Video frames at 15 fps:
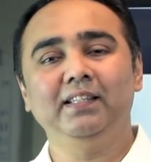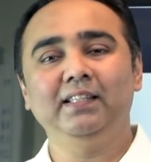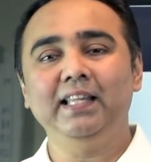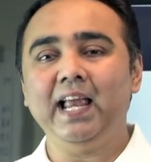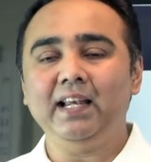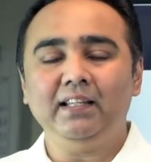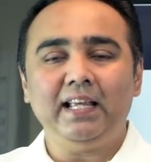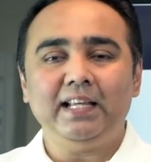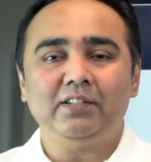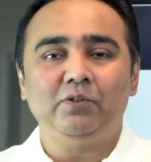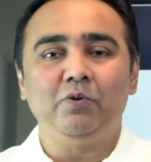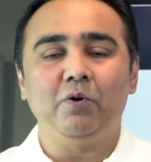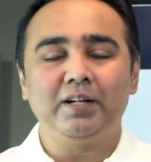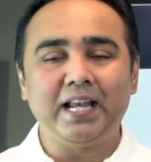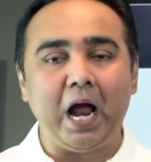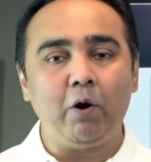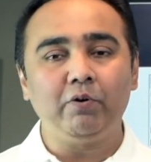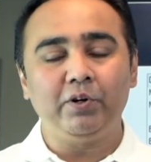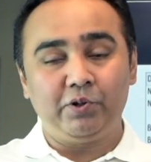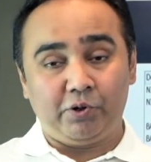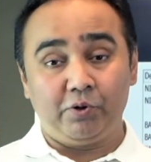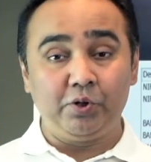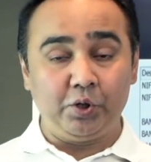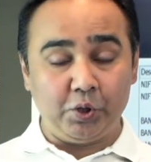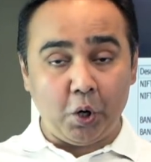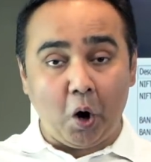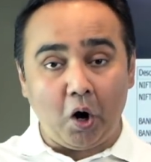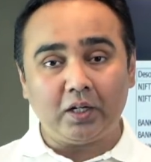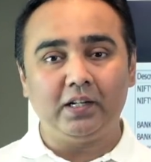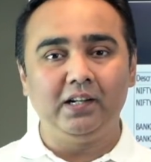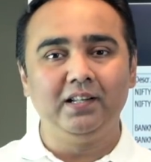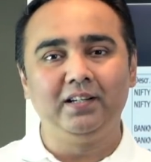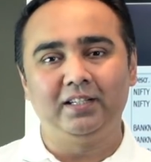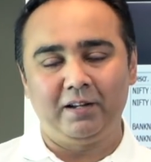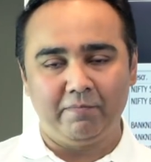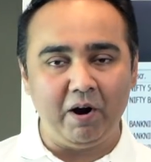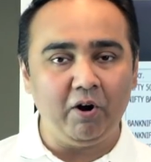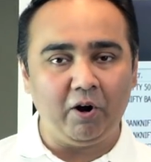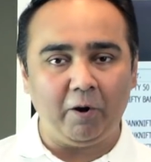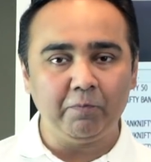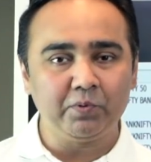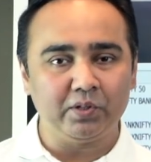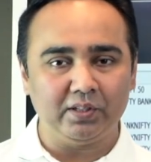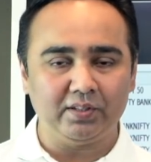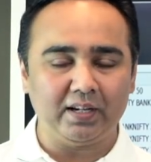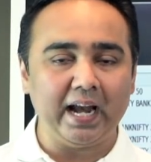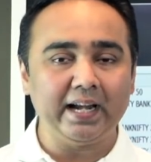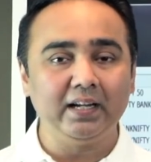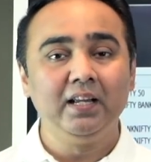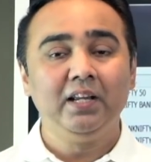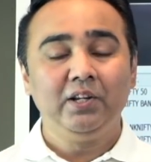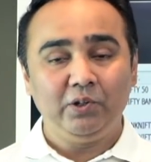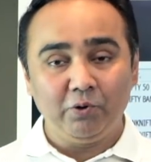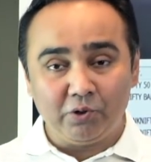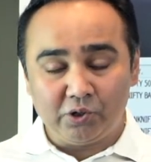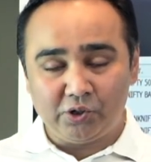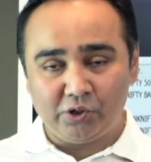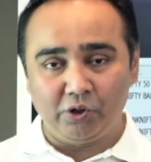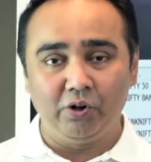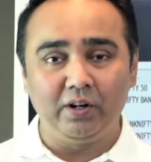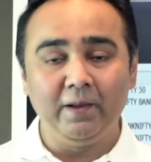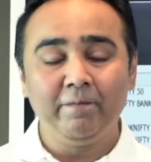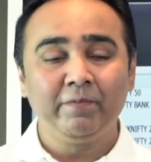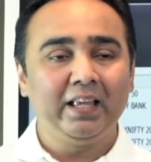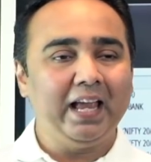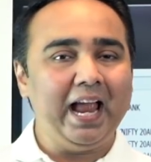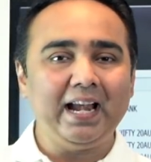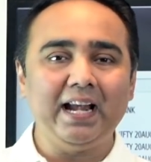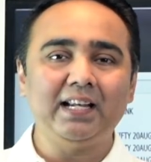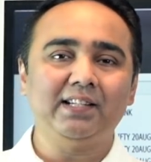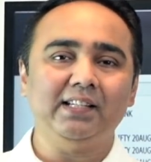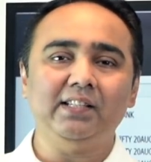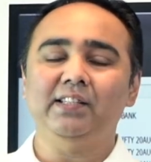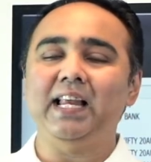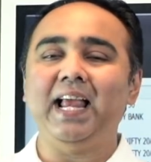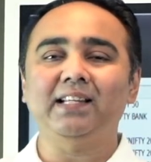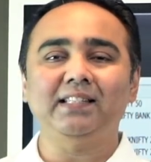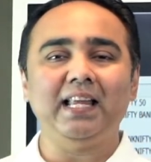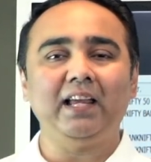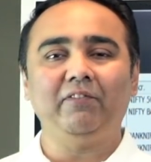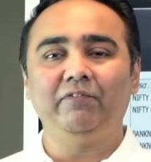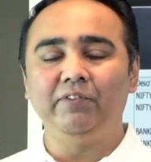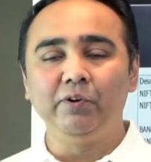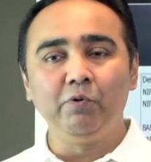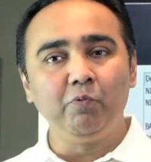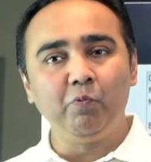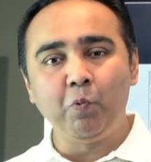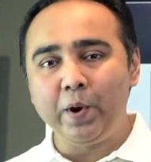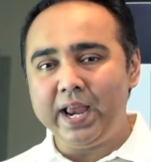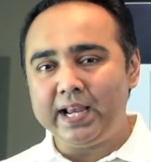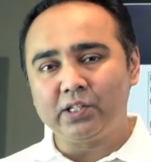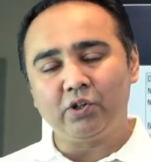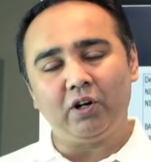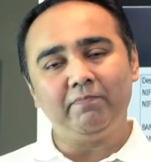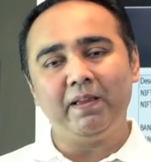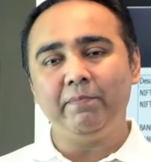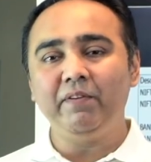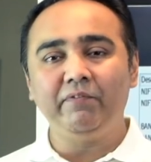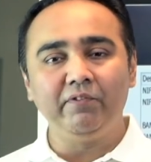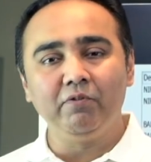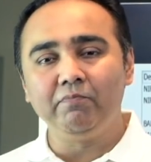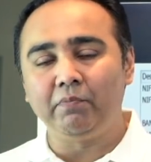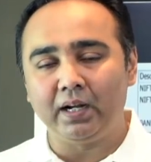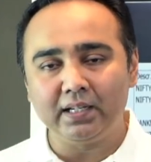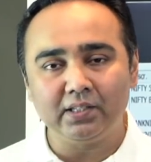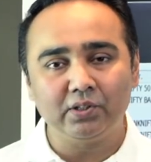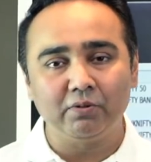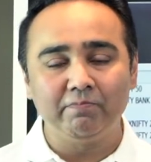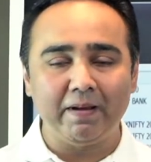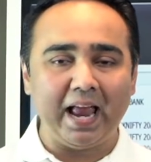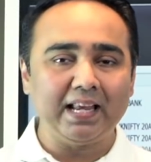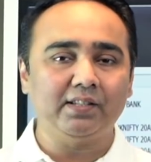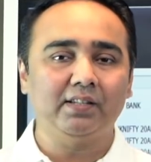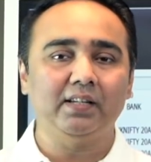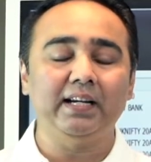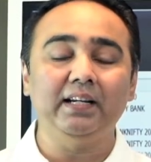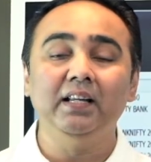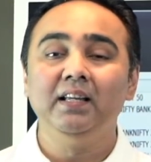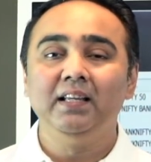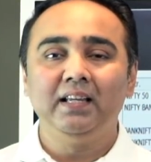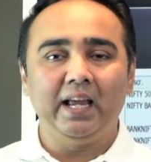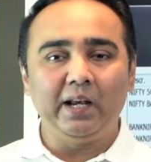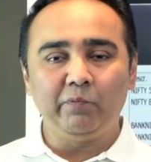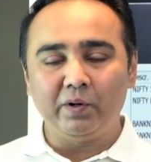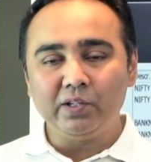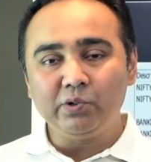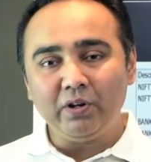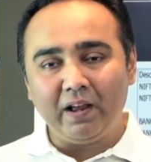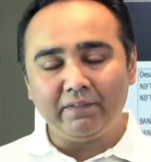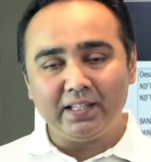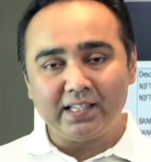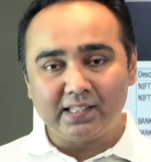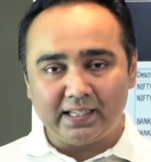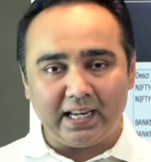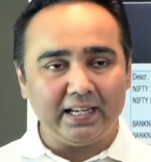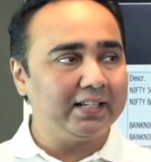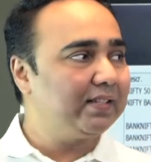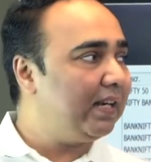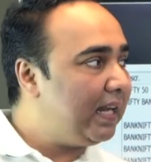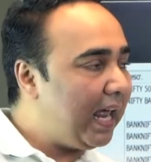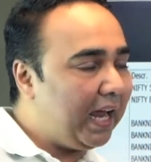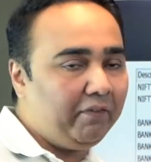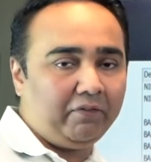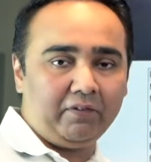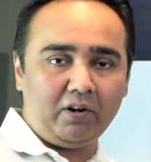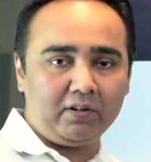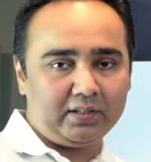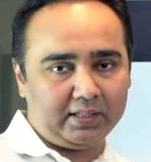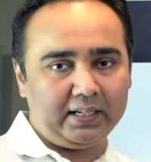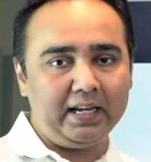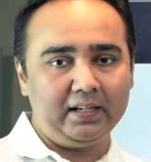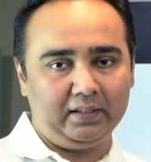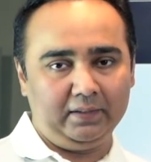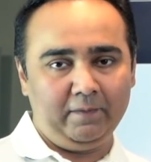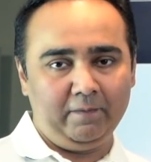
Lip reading: then there is no doubt you should not learn about options, right? You should. And it just takes like few weeks or maybe few months to master it. And once you have the skill, it's a lifelong skill.